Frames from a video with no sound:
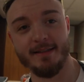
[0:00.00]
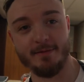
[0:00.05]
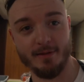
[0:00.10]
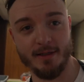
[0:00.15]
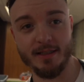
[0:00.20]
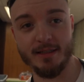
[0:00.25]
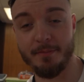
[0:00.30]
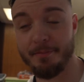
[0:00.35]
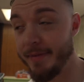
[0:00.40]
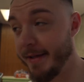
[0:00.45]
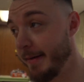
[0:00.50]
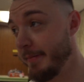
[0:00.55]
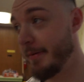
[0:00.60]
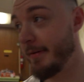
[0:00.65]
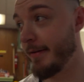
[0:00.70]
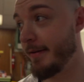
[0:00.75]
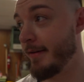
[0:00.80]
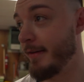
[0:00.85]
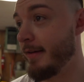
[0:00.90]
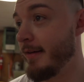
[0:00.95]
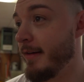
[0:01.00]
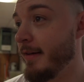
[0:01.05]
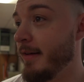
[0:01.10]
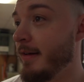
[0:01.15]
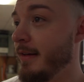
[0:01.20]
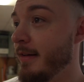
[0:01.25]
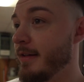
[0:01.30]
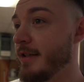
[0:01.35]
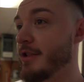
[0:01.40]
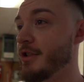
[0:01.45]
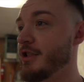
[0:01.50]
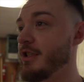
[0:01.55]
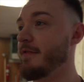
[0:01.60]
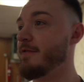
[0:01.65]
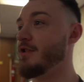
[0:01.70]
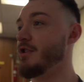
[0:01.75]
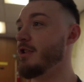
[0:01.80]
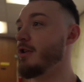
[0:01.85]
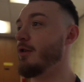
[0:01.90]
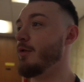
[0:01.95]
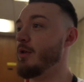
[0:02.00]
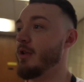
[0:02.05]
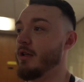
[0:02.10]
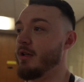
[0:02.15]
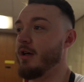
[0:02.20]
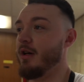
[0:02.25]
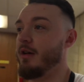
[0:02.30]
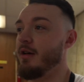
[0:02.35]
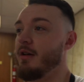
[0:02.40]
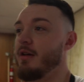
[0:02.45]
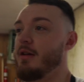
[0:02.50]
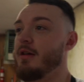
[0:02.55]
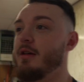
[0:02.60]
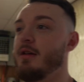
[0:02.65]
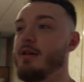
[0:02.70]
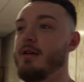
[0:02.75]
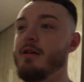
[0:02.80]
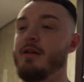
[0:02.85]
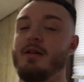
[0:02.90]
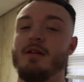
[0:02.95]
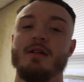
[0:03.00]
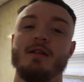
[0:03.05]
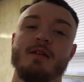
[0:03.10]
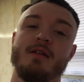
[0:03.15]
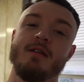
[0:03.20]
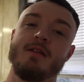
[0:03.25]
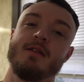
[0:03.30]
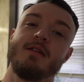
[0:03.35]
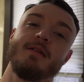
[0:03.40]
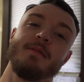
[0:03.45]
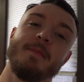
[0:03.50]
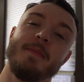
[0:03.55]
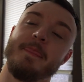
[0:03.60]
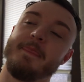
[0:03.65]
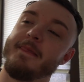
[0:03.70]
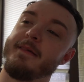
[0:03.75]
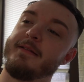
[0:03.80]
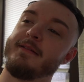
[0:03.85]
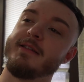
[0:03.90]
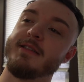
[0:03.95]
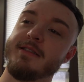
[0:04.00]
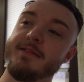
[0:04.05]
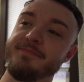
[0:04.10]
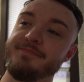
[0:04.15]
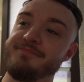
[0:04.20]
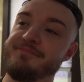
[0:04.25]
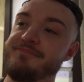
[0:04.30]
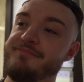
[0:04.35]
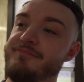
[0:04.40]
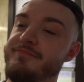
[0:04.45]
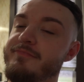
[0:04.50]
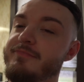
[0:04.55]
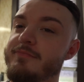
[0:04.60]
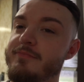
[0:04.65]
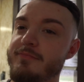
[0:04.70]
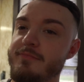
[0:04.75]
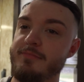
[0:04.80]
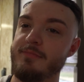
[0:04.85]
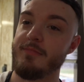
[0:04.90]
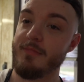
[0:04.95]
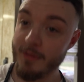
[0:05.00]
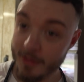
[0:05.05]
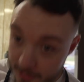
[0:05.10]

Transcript: We got the bib. There's Chef Gio in the cut. Boy, really a goat. You see the horns? I